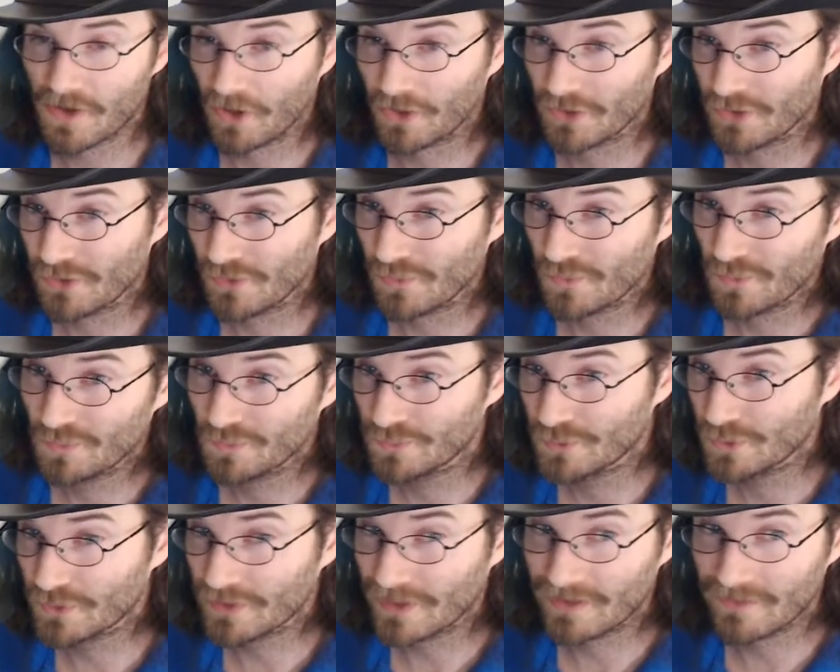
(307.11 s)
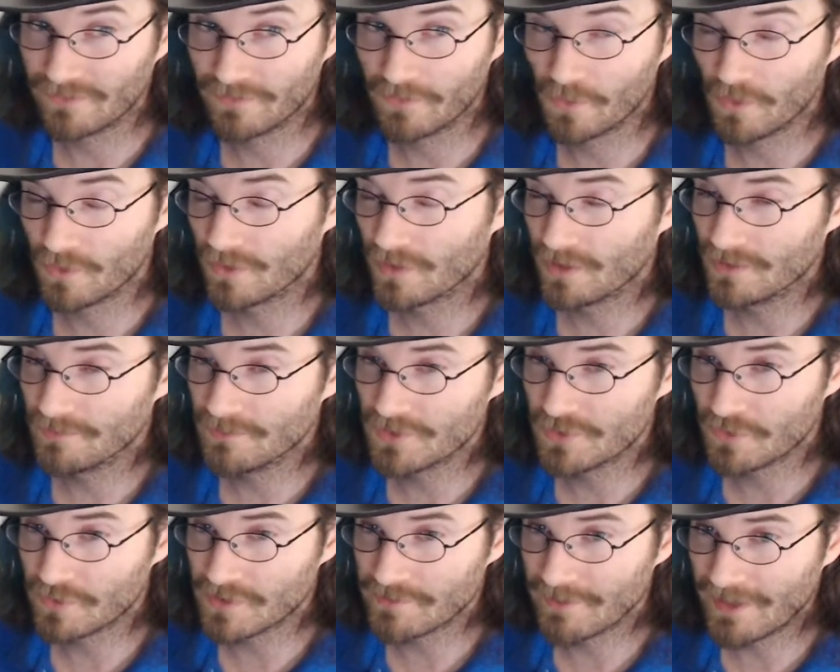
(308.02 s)
Are you looking for a
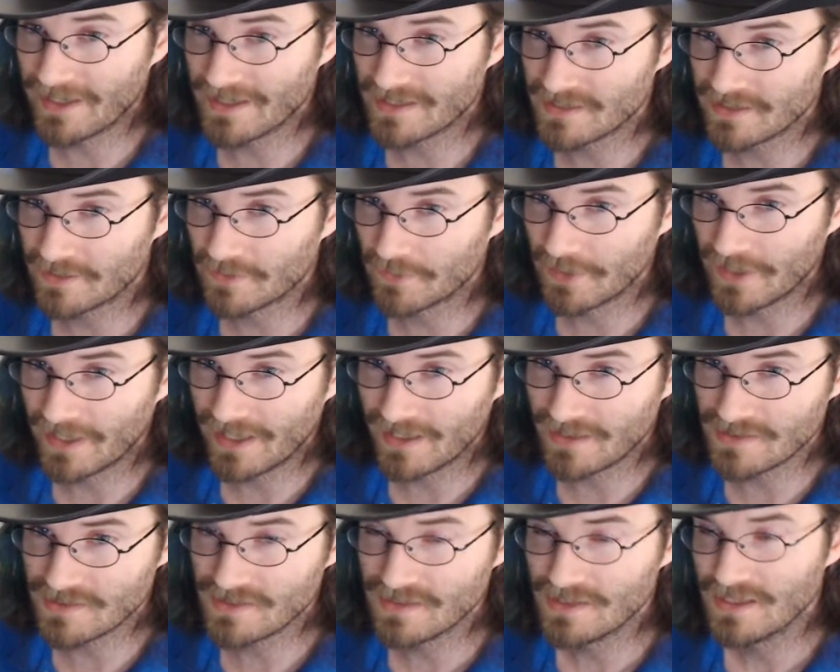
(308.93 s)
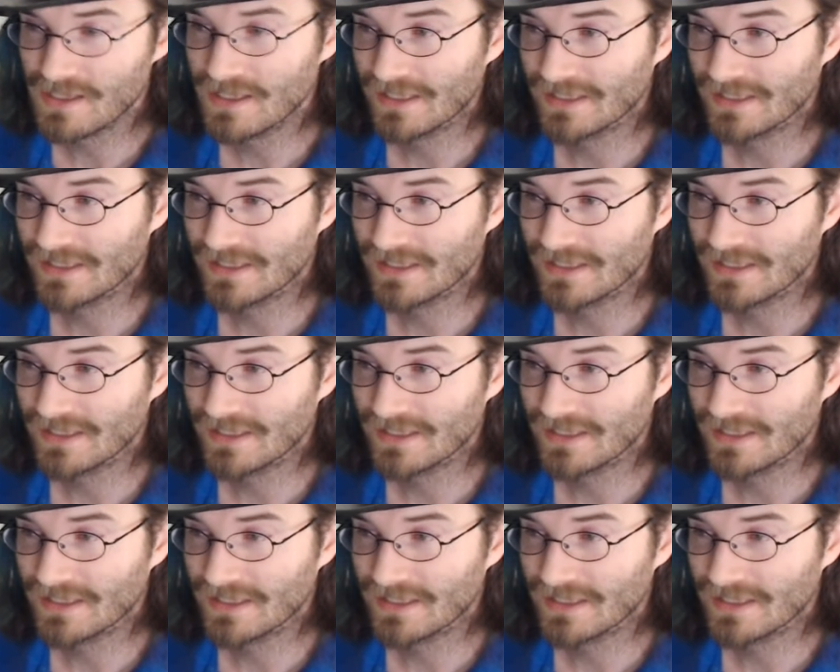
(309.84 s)
Majora's Mask 3DS?